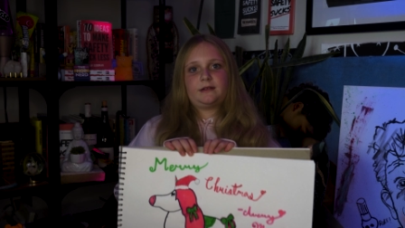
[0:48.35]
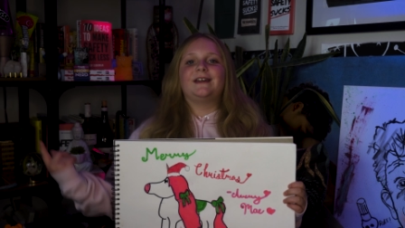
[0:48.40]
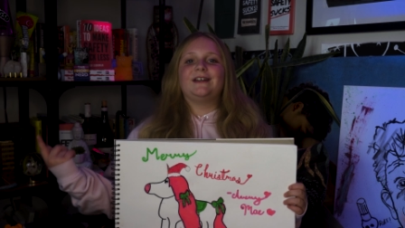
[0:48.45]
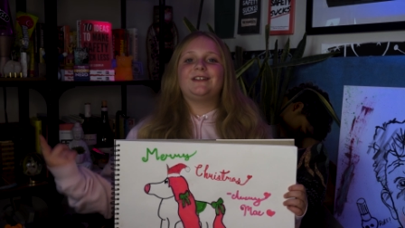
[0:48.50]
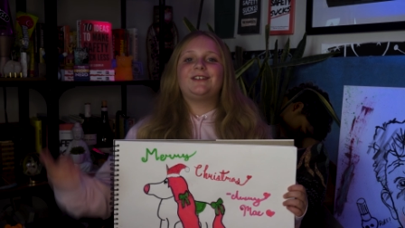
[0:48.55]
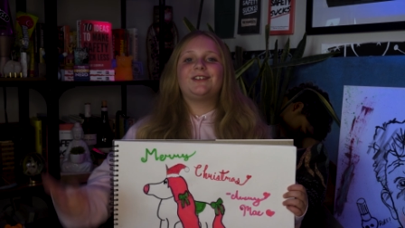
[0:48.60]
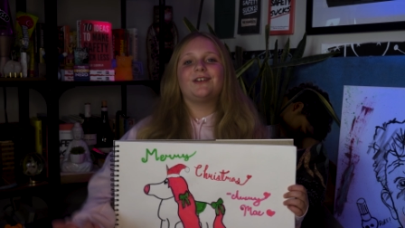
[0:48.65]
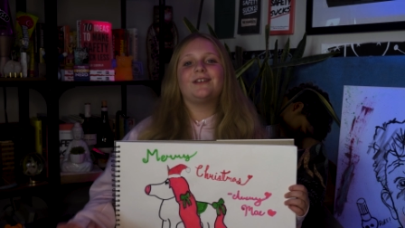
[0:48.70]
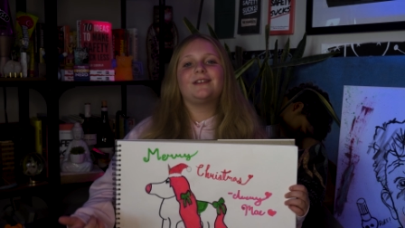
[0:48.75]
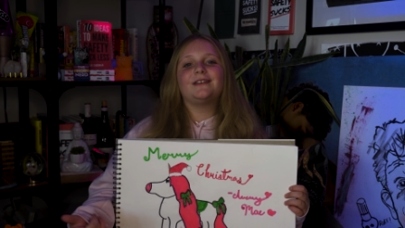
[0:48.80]

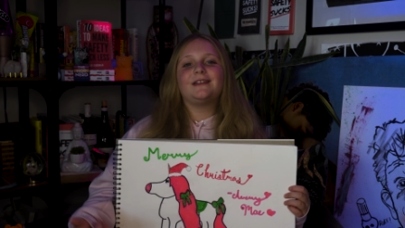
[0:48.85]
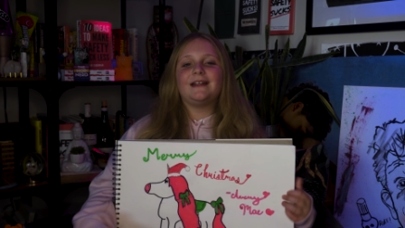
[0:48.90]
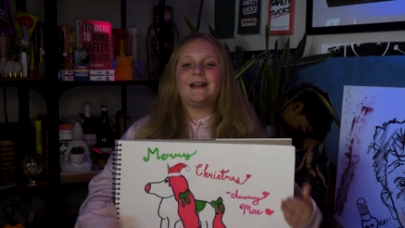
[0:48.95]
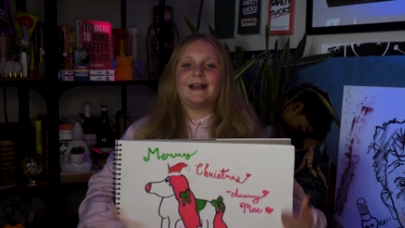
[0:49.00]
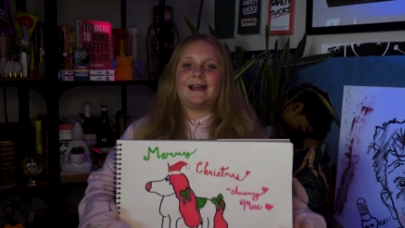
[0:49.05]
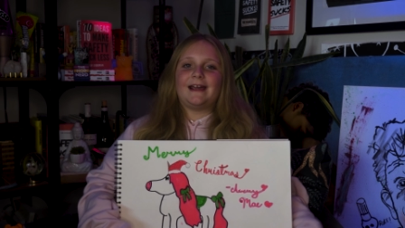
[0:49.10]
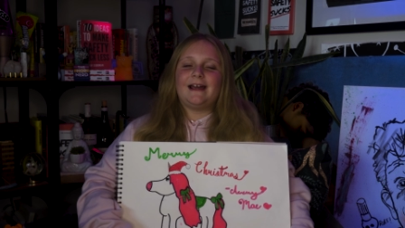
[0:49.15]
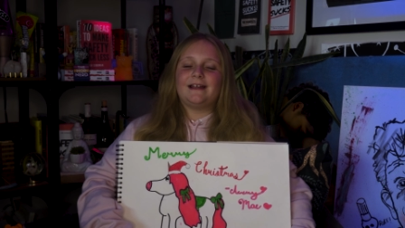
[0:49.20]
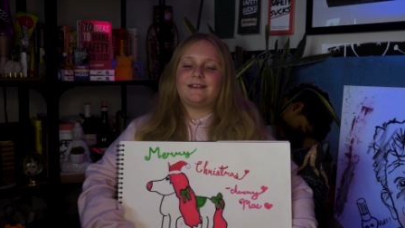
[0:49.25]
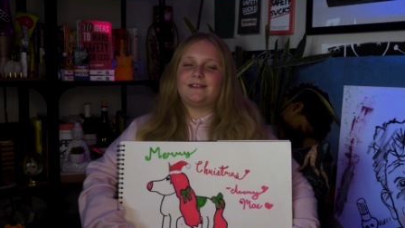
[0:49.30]
Get yours
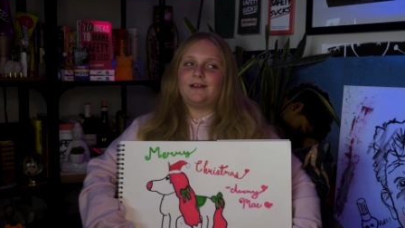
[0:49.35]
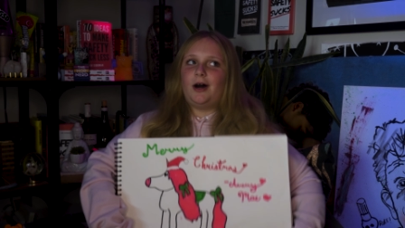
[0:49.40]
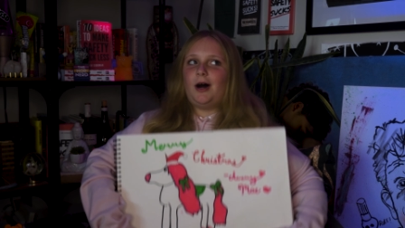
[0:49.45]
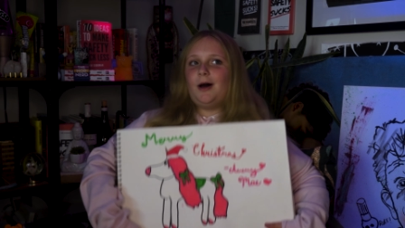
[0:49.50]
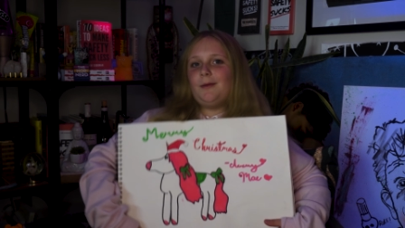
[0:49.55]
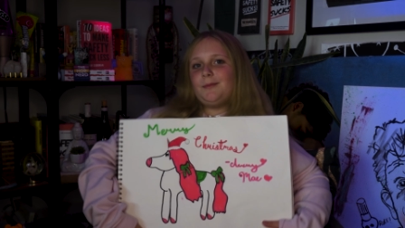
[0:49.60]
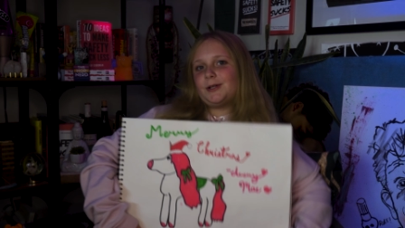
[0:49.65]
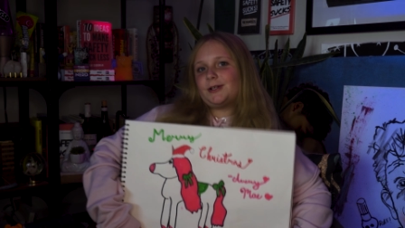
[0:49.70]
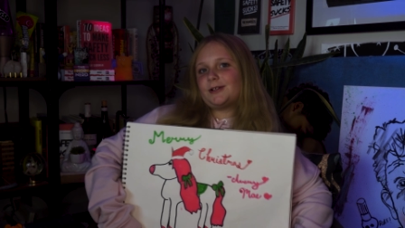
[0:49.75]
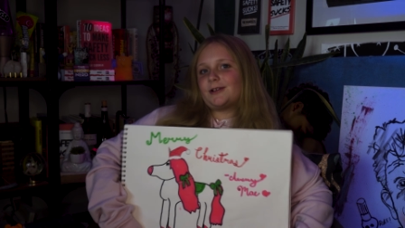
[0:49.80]
today at
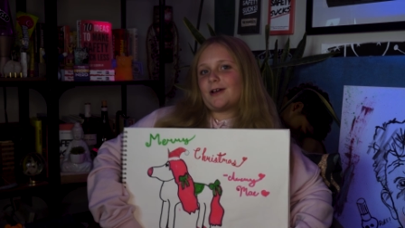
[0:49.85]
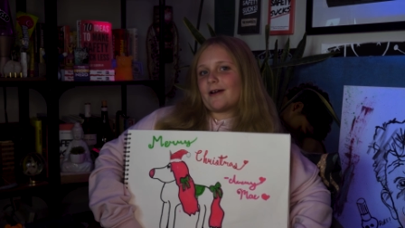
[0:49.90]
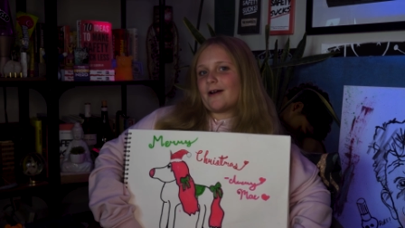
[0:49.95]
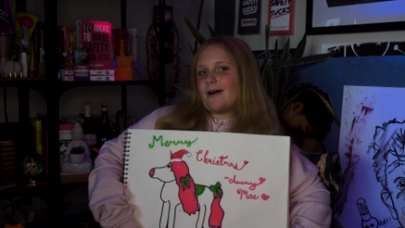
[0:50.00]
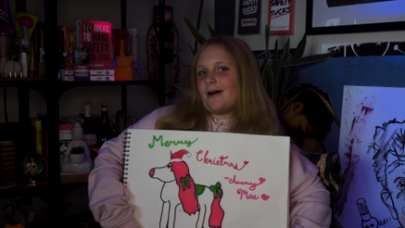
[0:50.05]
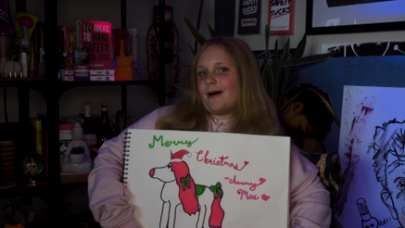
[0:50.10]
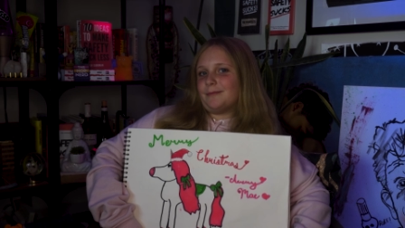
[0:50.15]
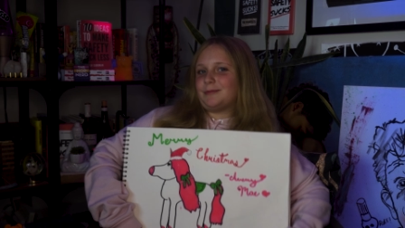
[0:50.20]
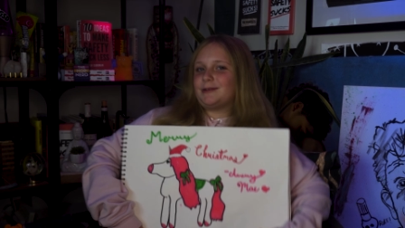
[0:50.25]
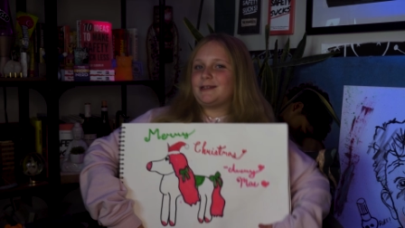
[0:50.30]

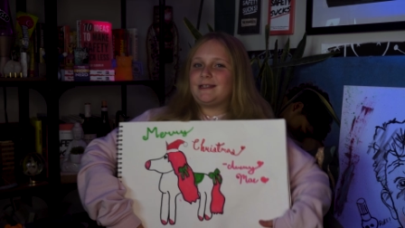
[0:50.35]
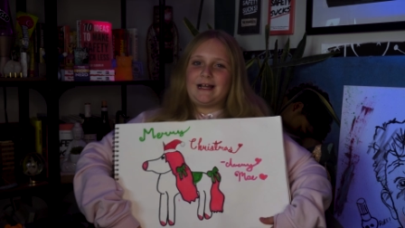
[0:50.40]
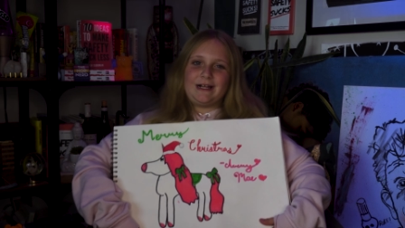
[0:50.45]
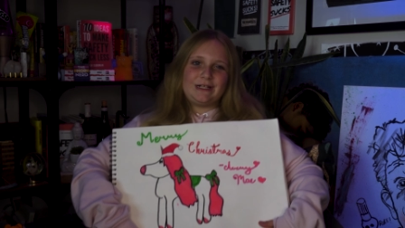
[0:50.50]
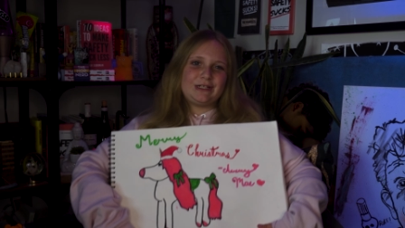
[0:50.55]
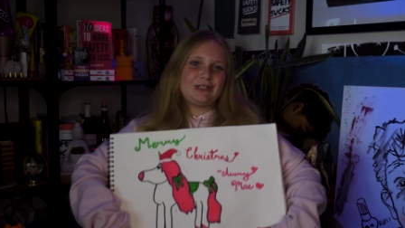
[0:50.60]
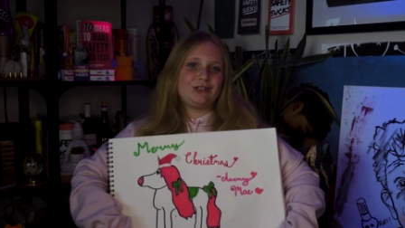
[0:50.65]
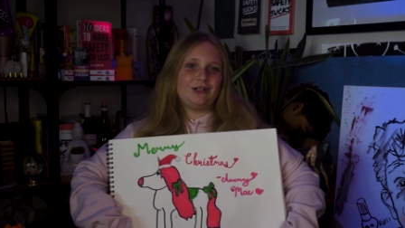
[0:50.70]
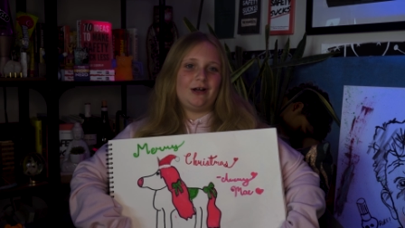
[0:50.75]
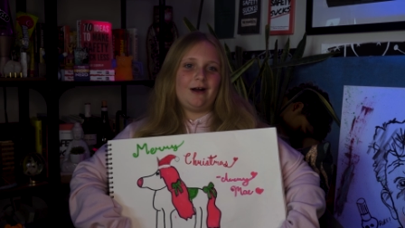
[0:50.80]
thehopnerd.com
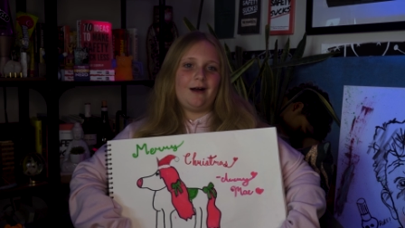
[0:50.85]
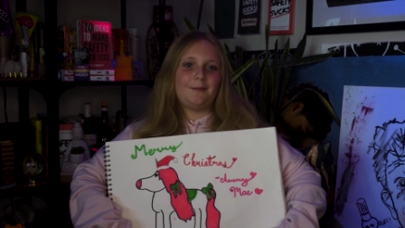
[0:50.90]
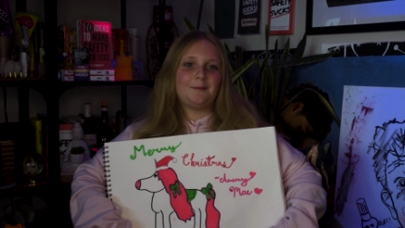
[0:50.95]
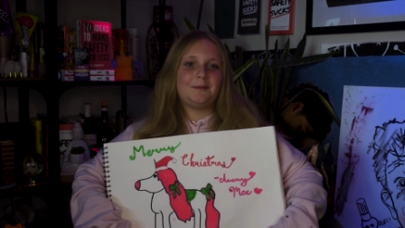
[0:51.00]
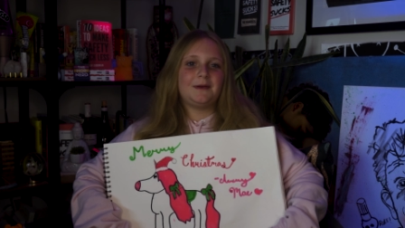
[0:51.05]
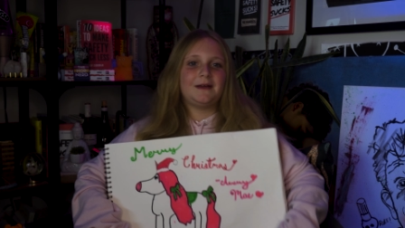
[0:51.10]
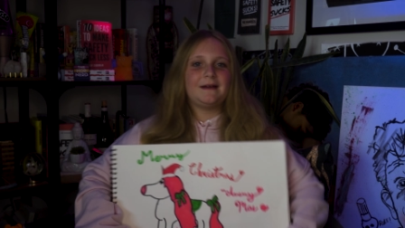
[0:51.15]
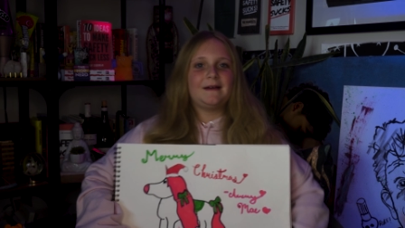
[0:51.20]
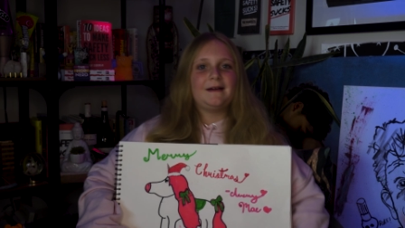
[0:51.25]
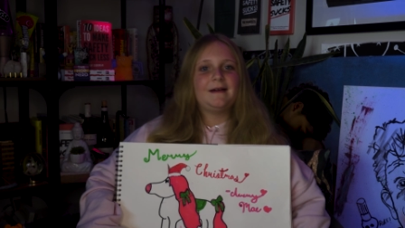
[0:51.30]
slash shop.